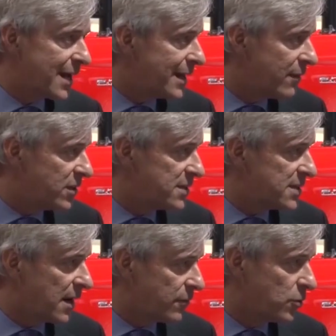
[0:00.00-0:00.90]
the former
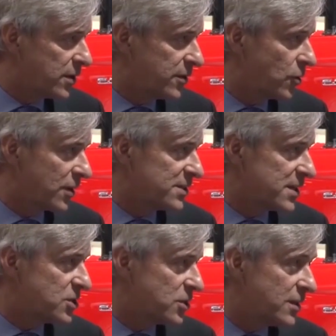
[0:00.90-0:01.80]
C E O of Hyundai
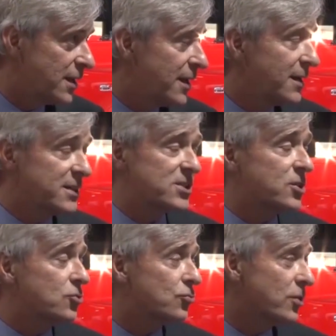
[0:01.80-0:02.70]
Motors America and
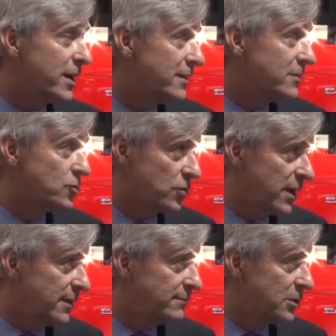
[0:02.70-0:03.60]
now the
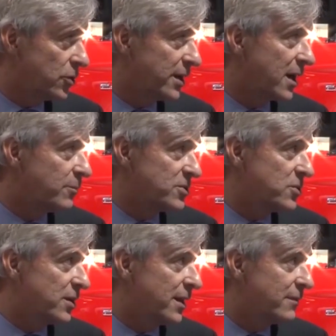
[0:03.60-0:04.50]
president of
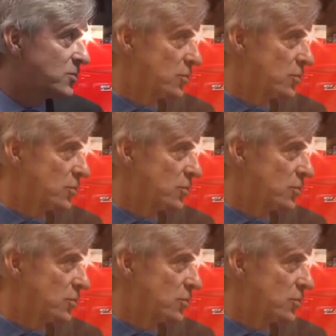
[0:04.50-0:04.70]
TrueCar.